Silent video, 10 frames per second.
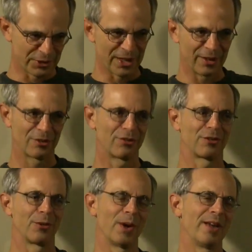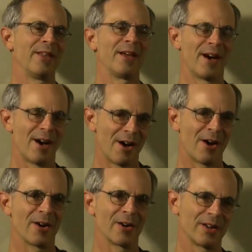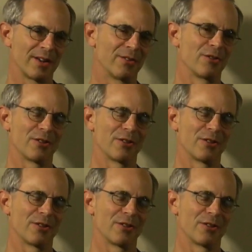things the way they are, in